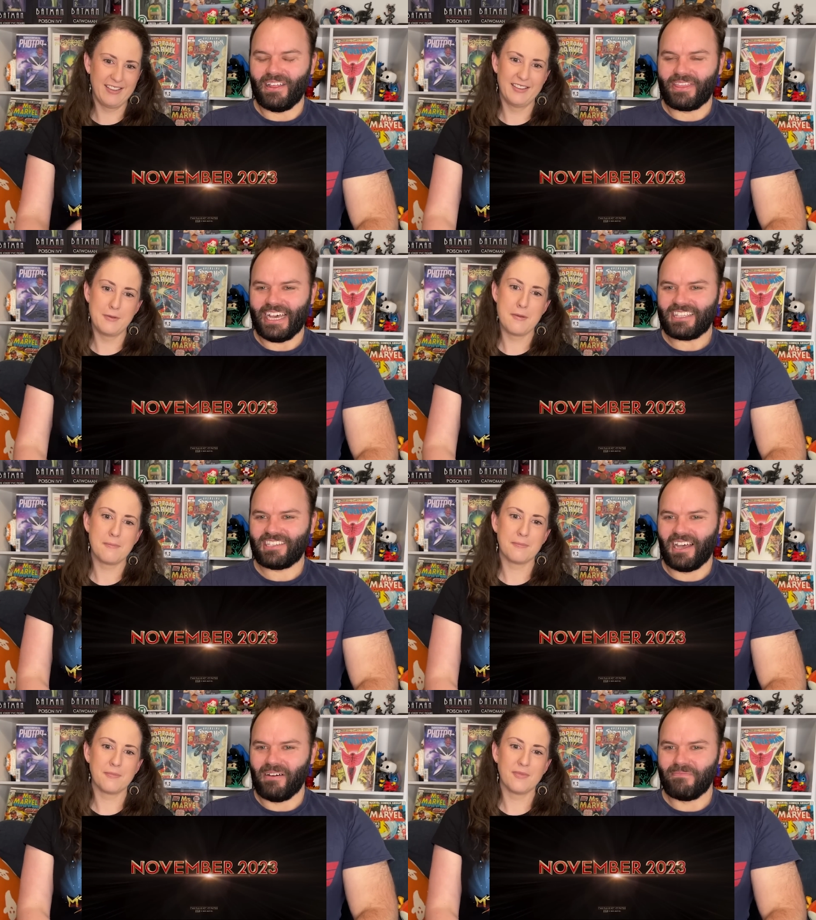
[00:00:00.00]

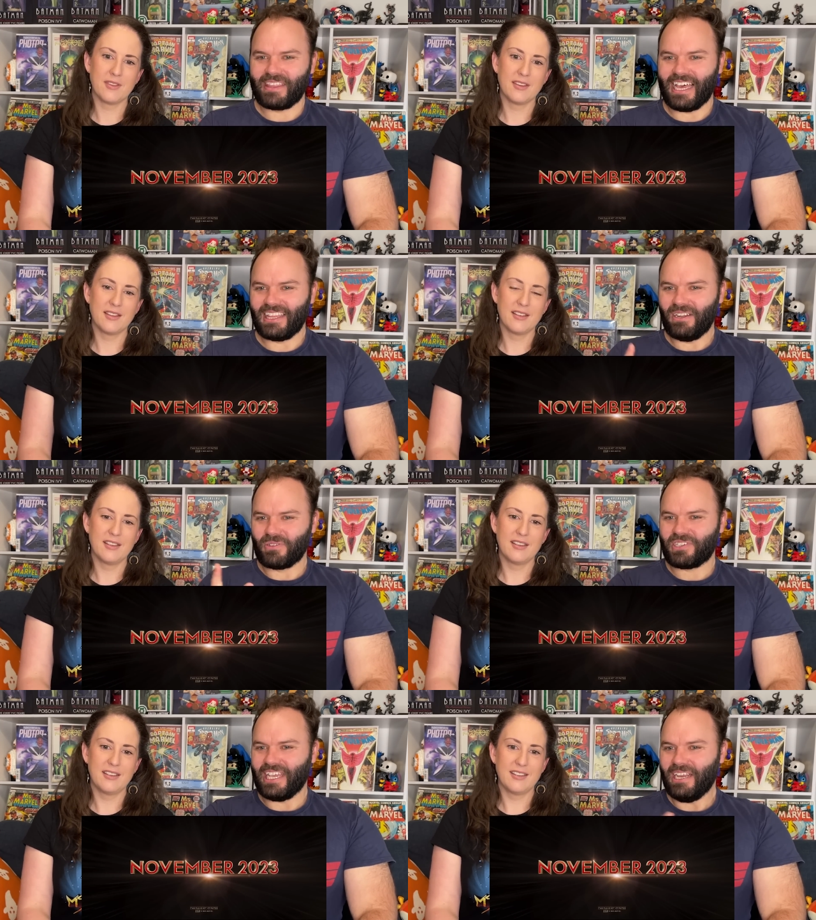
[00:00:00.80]
Speaker 1: That's um that
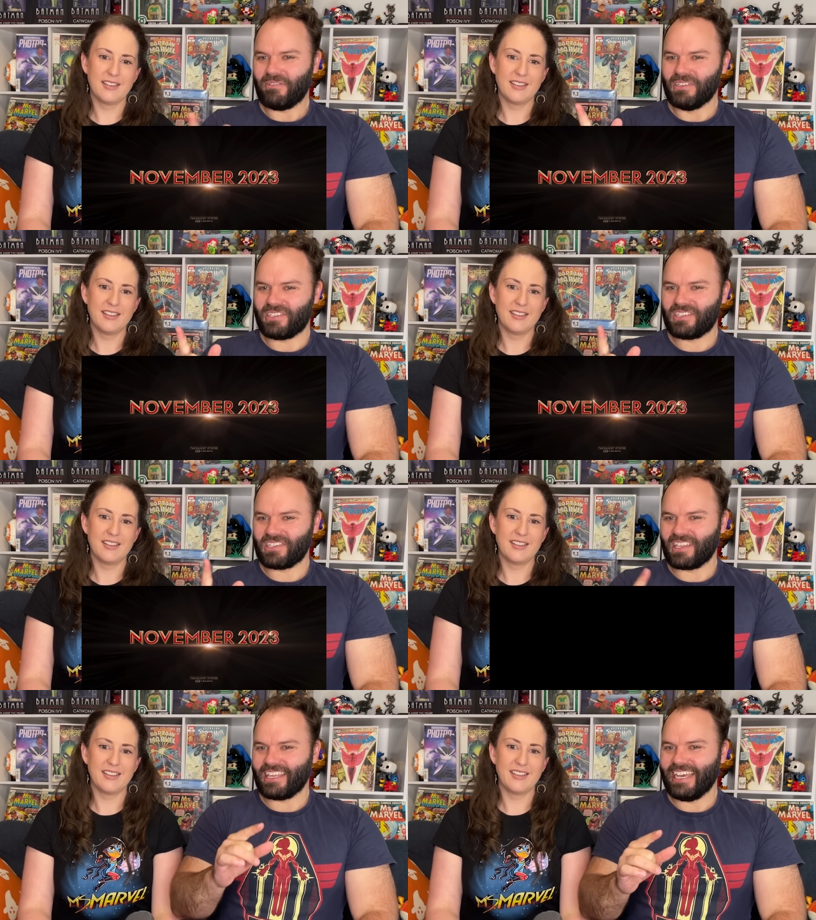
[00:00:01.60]
little sequence
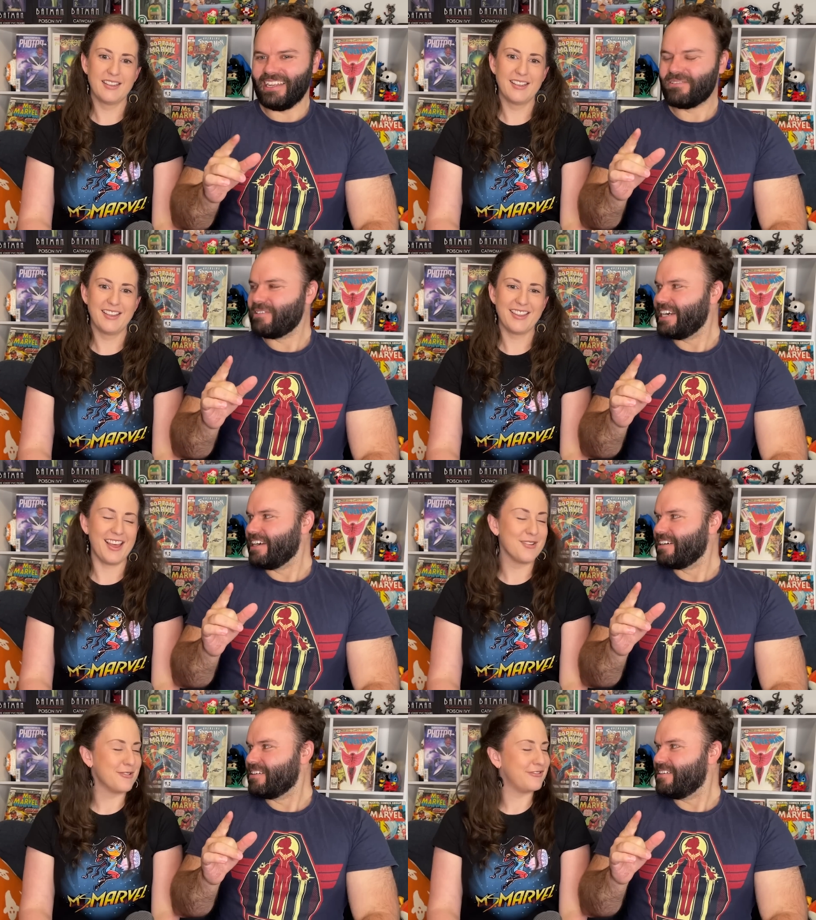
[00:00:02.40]
just at the end
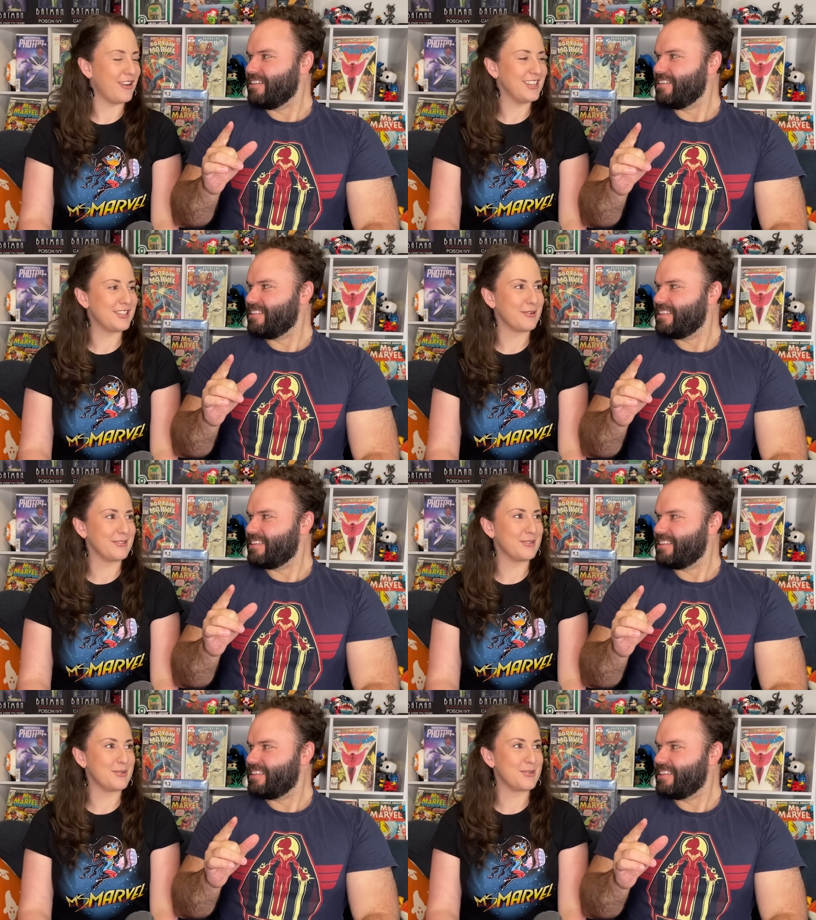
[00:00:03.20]
where that
Speaker 2: fight
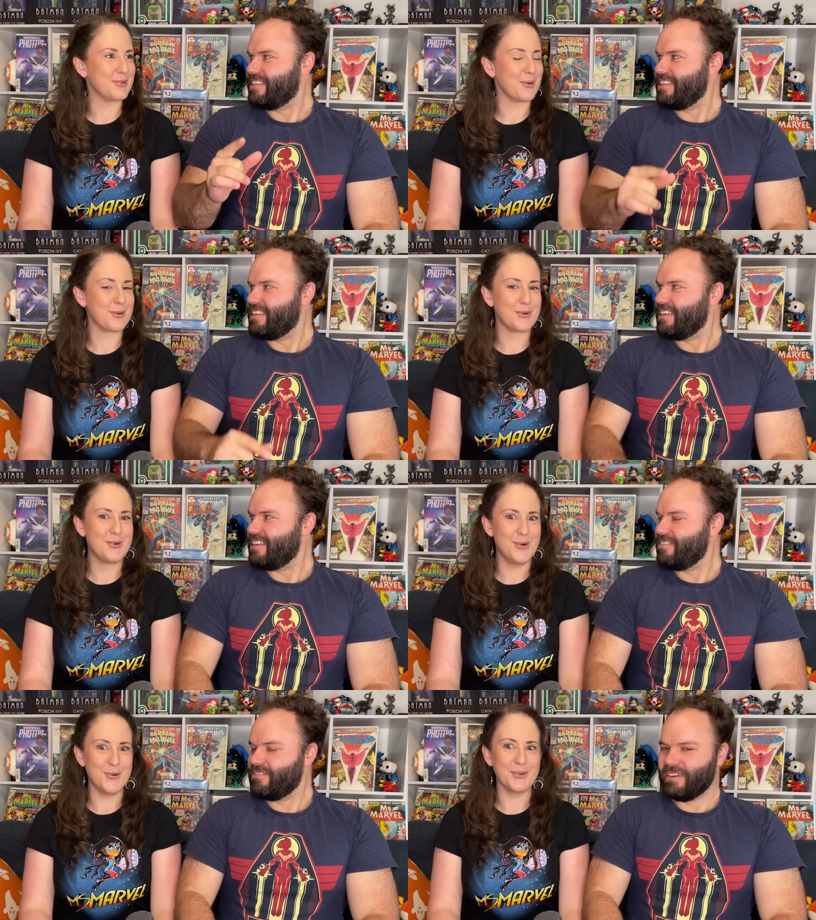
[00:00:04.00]
sequence looks so
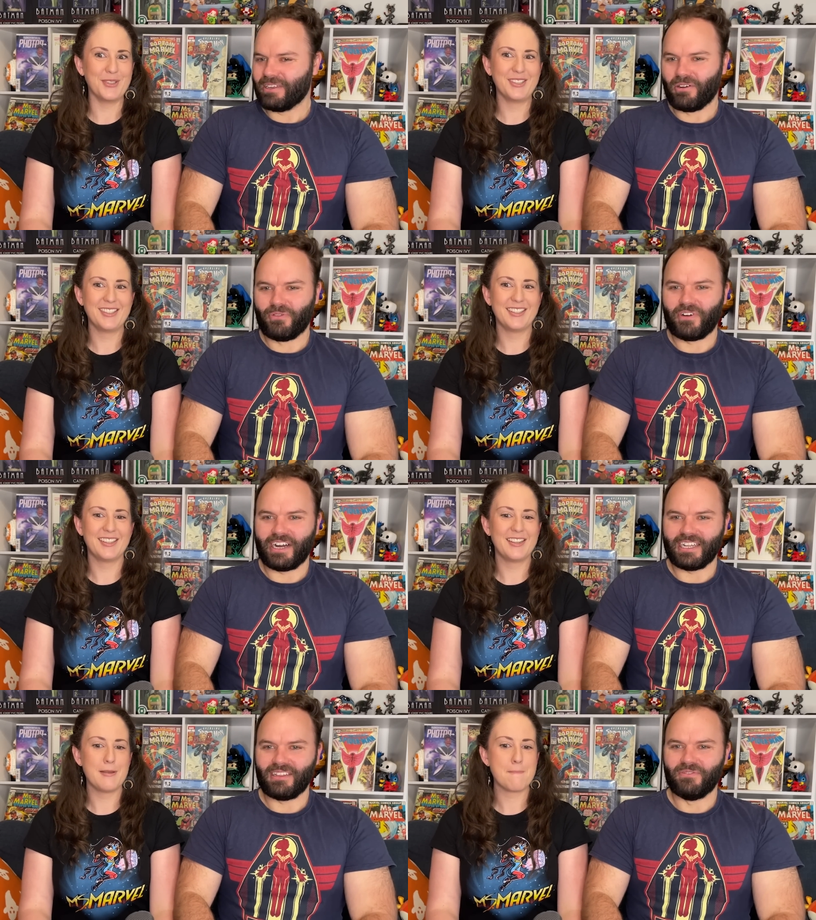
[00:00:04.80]
cool. Where
Speaker 1: they're all
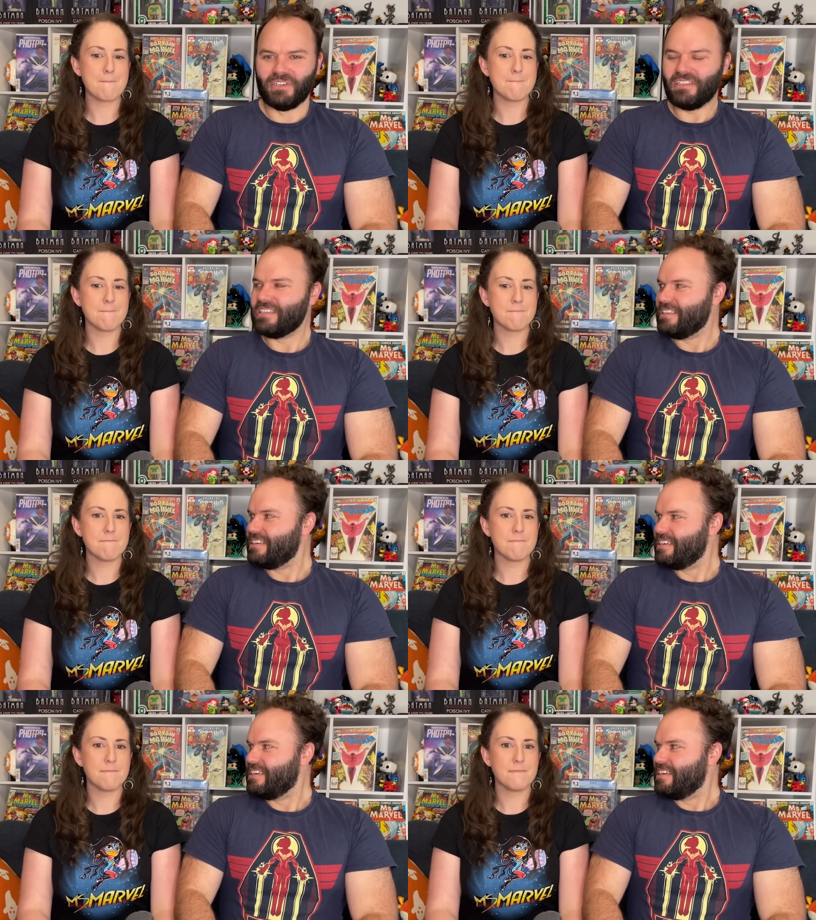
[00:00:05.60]
fighting the villain.
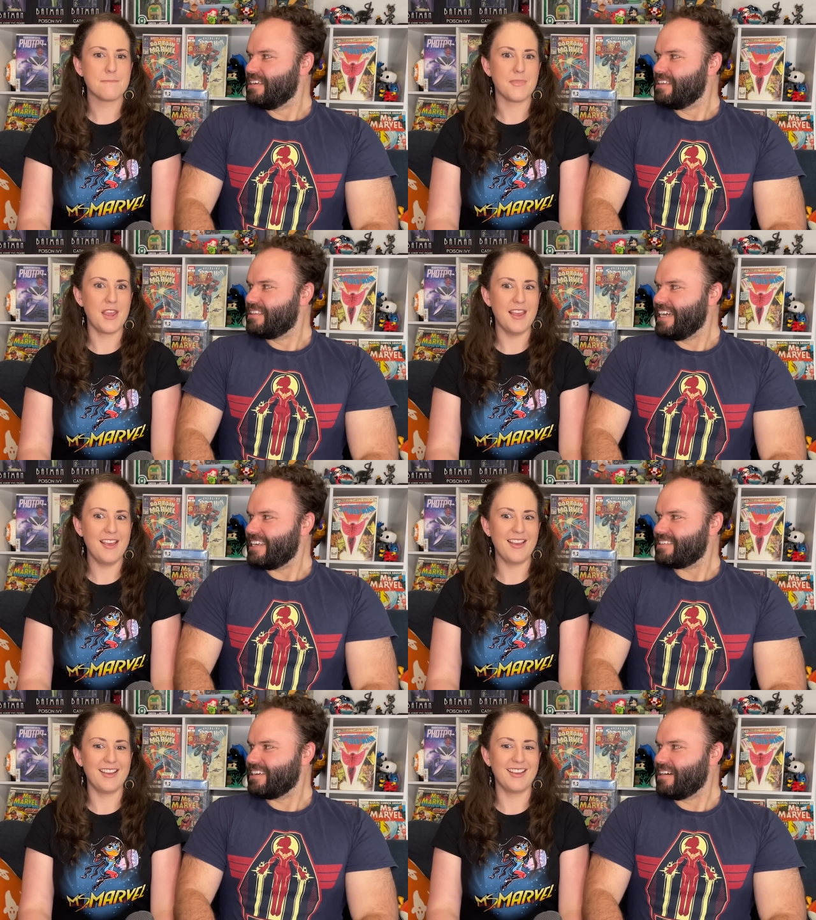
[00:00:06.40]

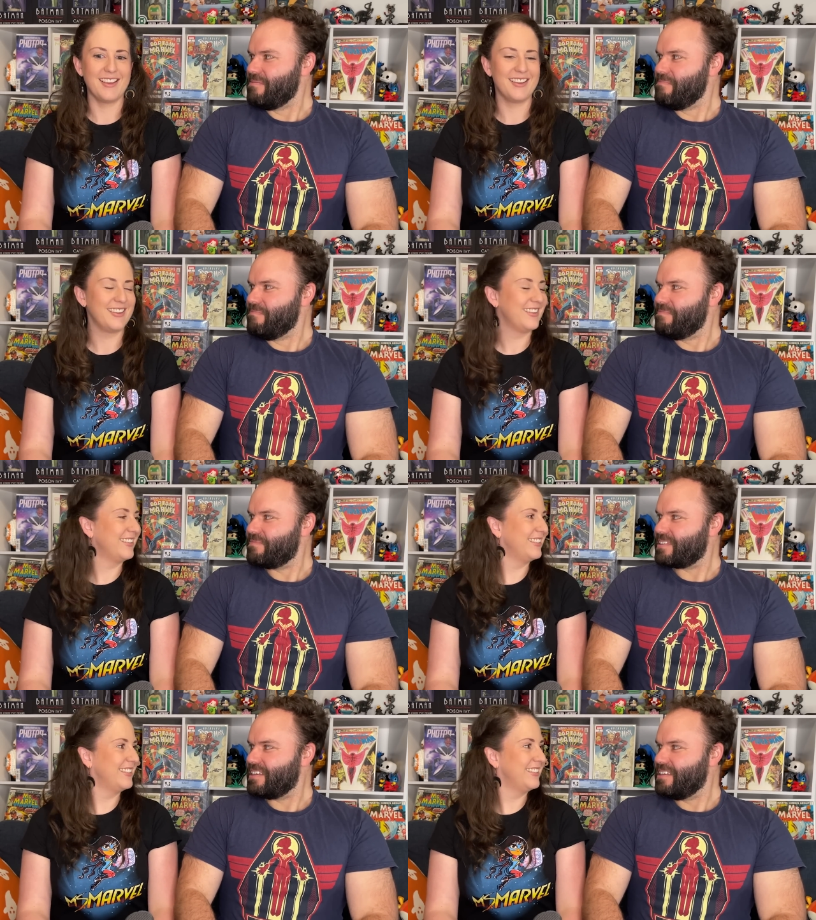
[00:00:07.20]
That yeah. um
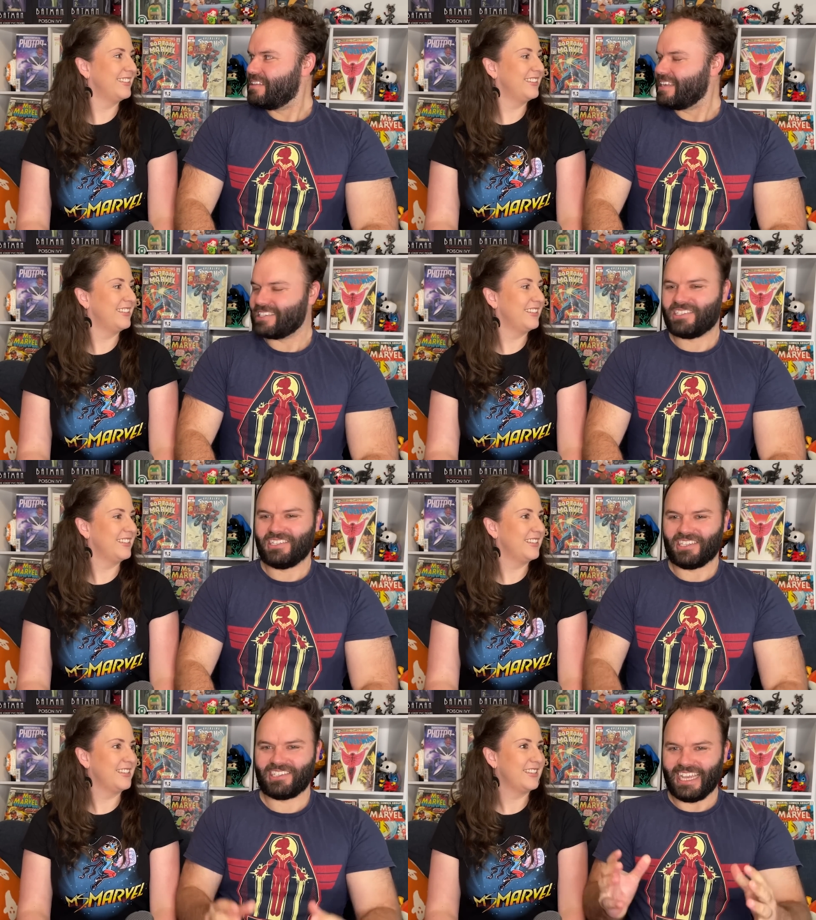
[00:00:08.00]
like
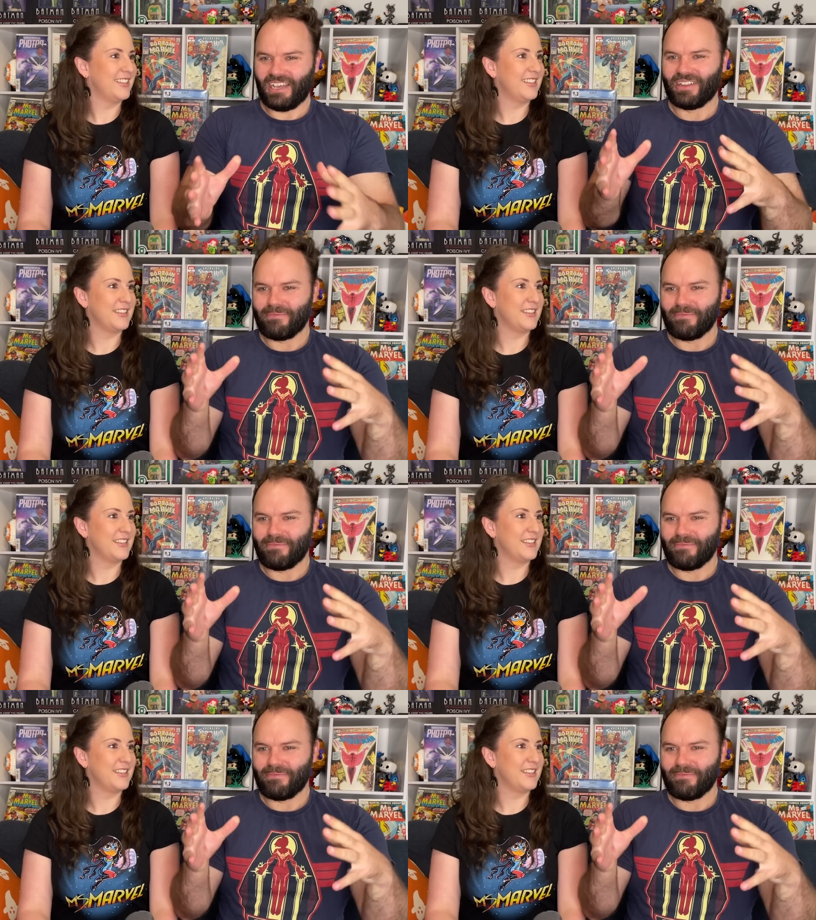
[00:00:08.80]
just seeing all their